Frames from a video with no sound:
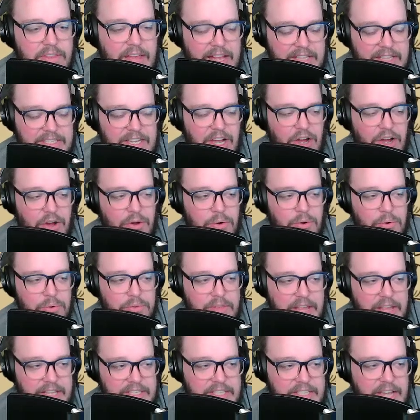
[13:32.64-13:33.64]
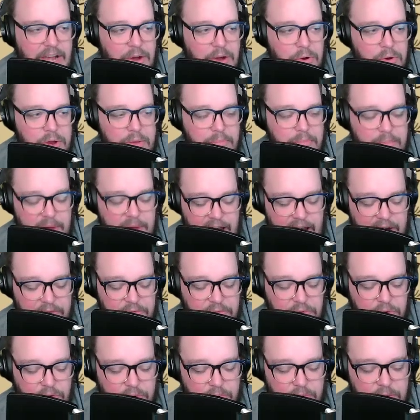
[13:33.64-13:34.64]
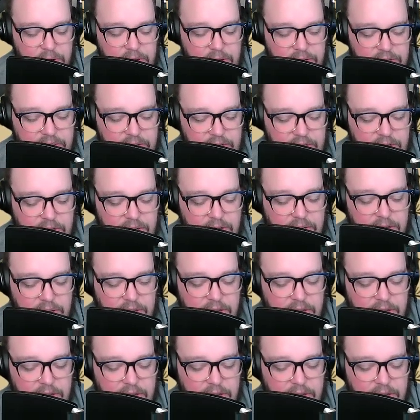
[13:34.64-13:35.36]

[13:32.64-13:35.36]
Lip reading: That's how impactful it was.